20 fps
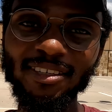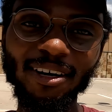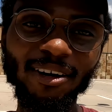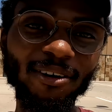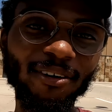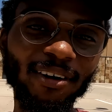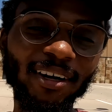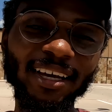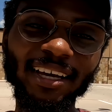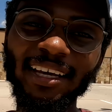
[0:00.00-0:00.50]

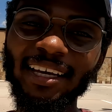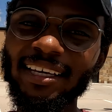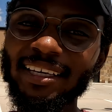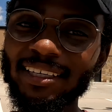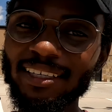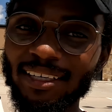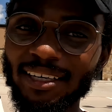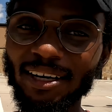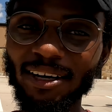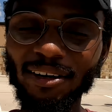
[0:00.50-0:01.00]
so,
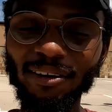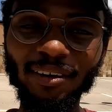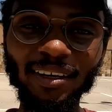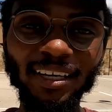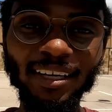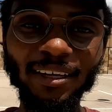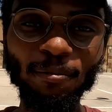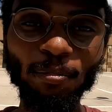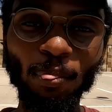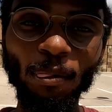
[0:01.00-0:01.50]
you know,
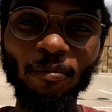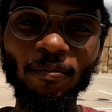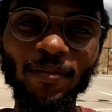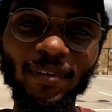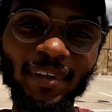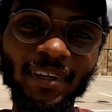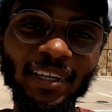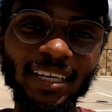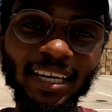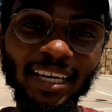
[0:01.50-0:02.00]

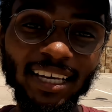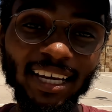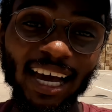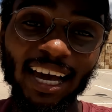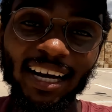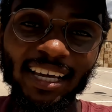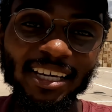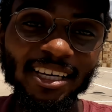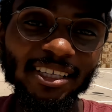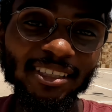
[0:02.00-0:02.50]
it
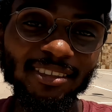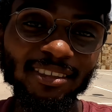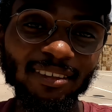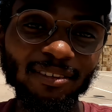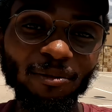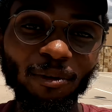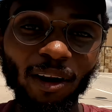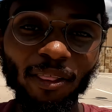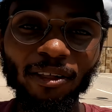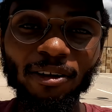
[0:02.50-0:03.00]
kind of is
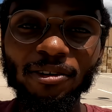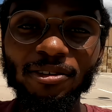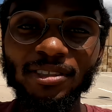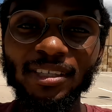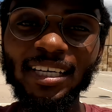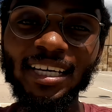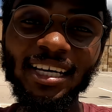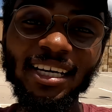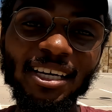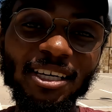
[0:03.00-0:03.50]
one of
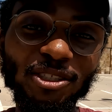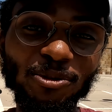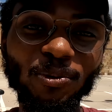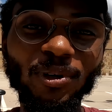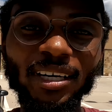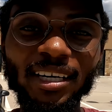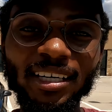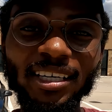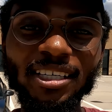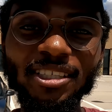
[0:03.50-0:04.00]
those it is
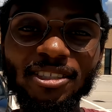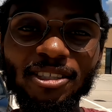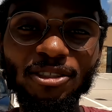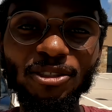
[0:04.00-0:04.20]
what it is